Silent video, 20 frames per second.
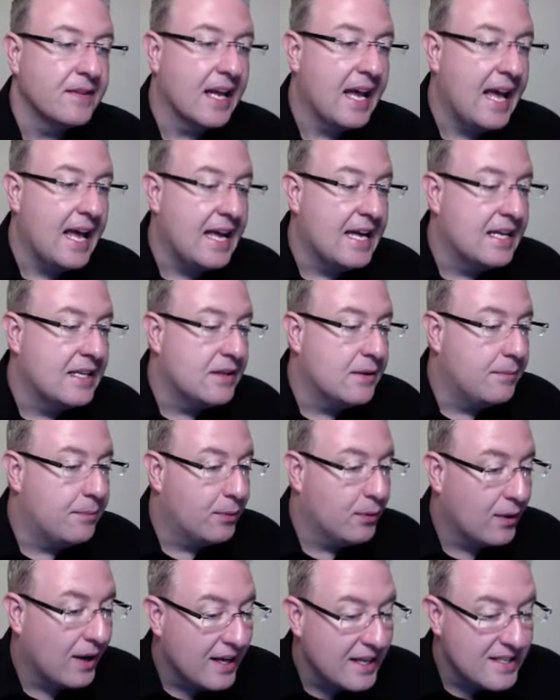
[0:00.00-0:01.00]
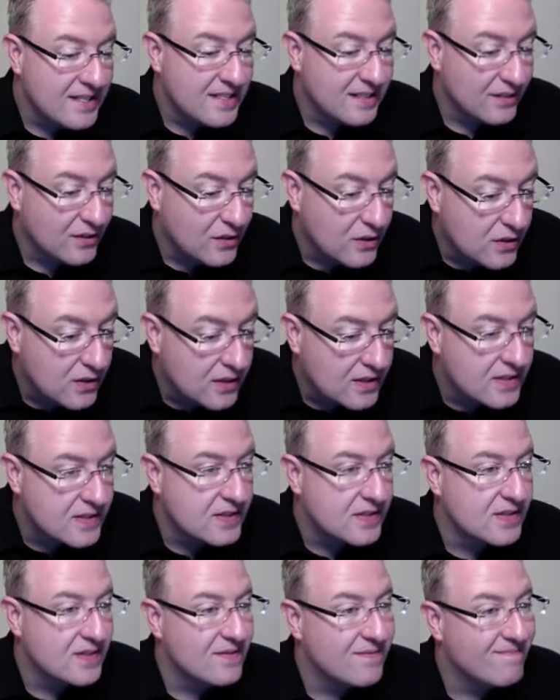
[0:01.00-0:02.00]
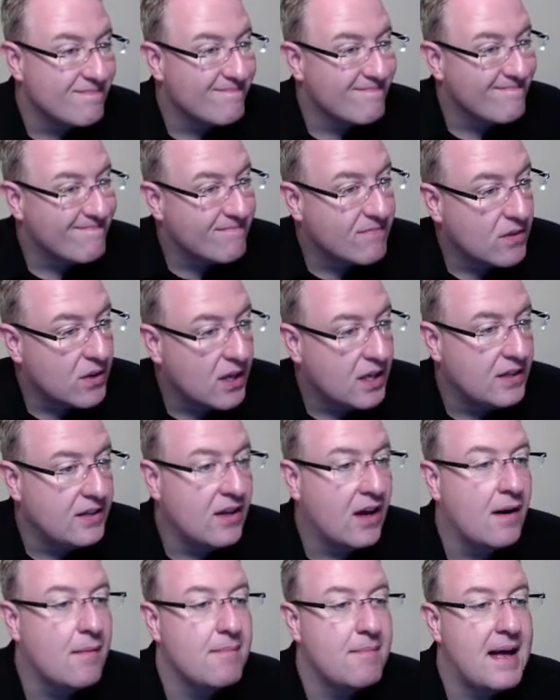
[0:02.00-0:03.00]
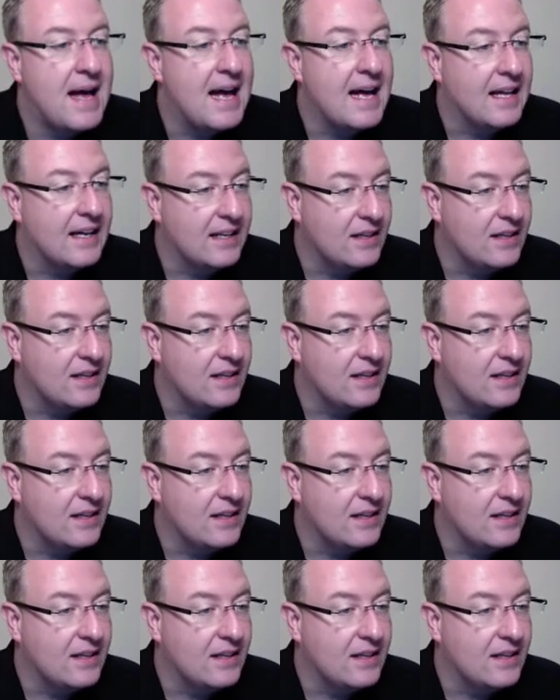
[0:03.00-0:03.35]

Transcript: and the price looks not bad.